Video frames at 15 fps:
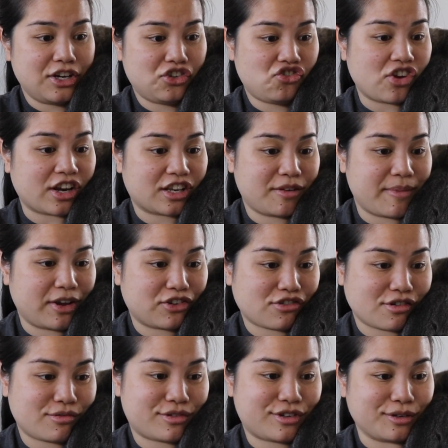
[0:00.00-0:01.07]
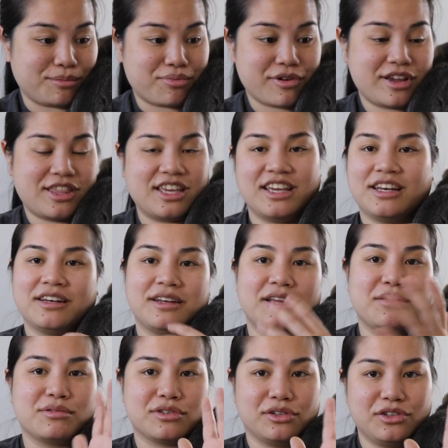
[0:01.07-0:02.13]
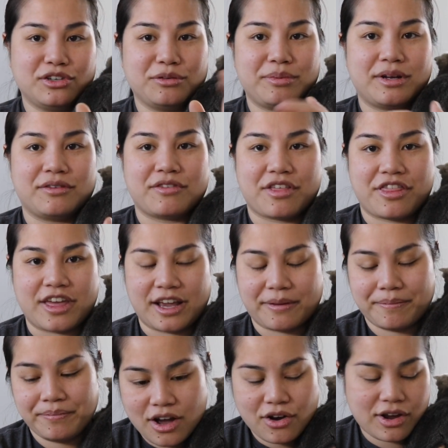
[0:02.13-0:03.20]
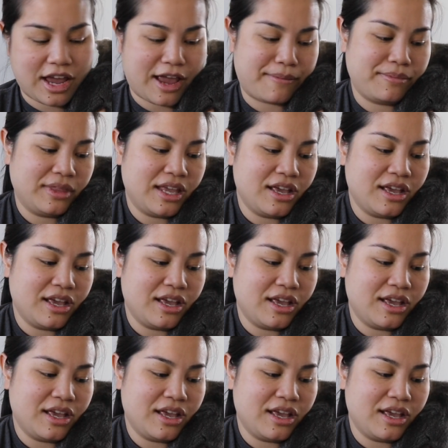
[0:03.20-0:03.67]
check to make sure he was still breathing. It was a little bit of a thing. Okay,